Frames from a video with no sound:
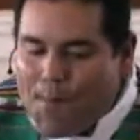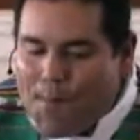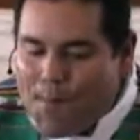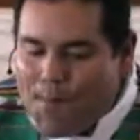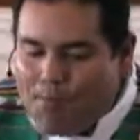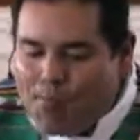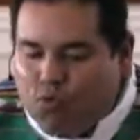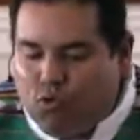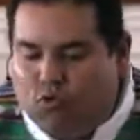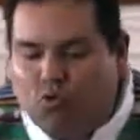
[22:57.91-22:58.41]

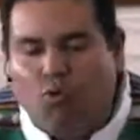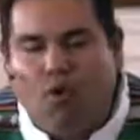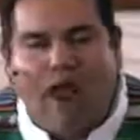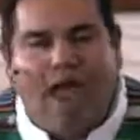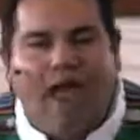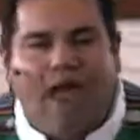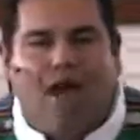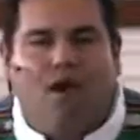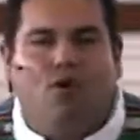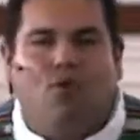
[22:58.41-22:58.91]

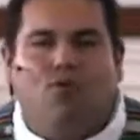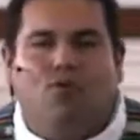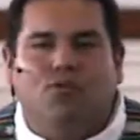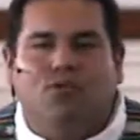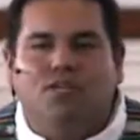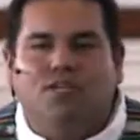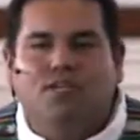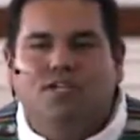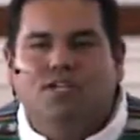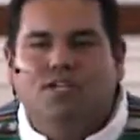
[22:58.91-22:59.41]

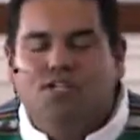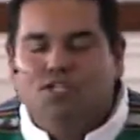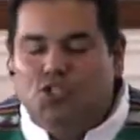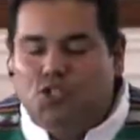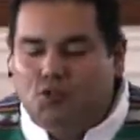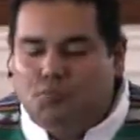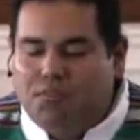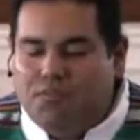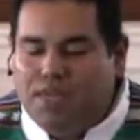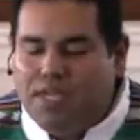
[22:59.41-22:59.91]
proud
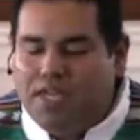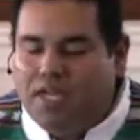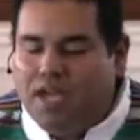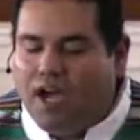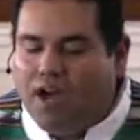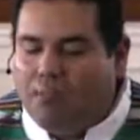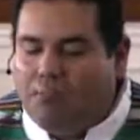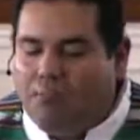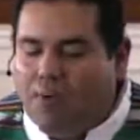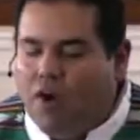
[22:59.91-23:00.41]
to be
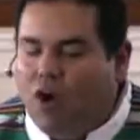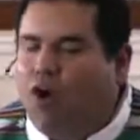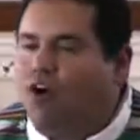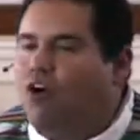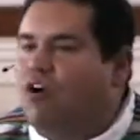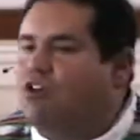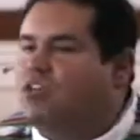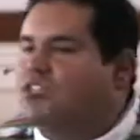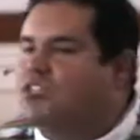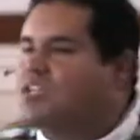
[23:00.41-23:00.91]
a
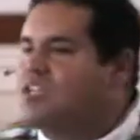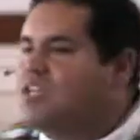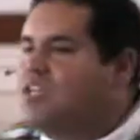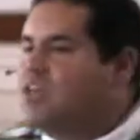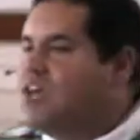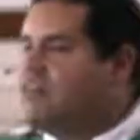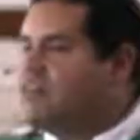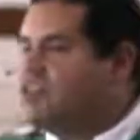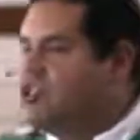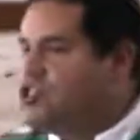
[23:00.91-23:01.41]
part
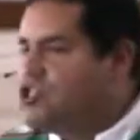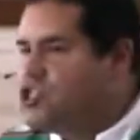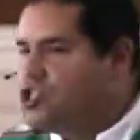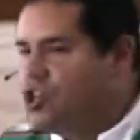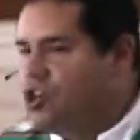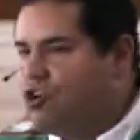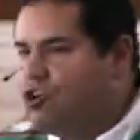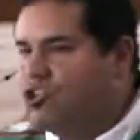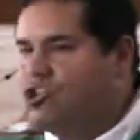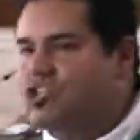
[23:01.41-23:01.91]
of a
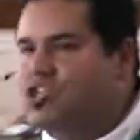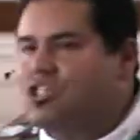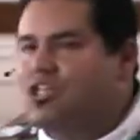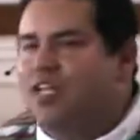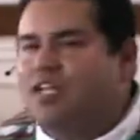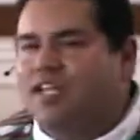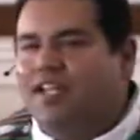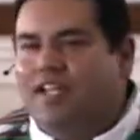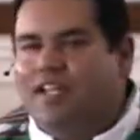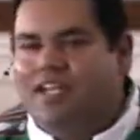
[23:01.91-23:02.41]
church
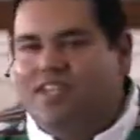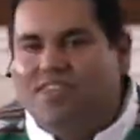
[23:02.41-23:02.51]
like